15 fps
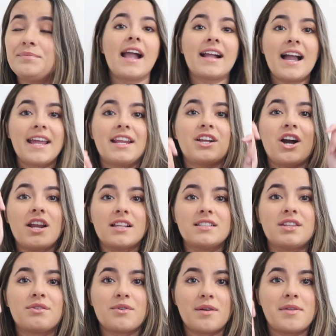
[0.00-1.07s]
I kind of got
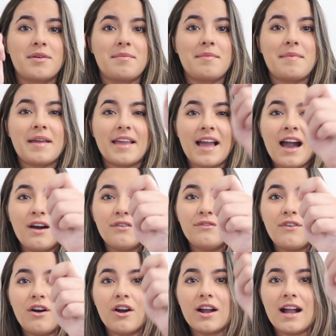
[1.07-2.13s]
into the rhythm of like how
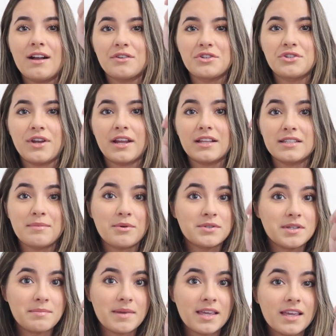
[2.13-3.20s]
far, how straight it's supposed
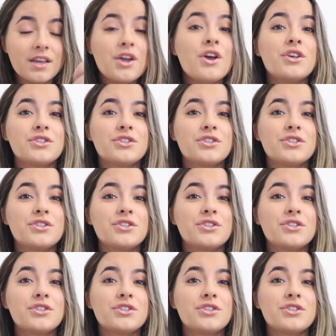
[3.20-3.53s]
to be.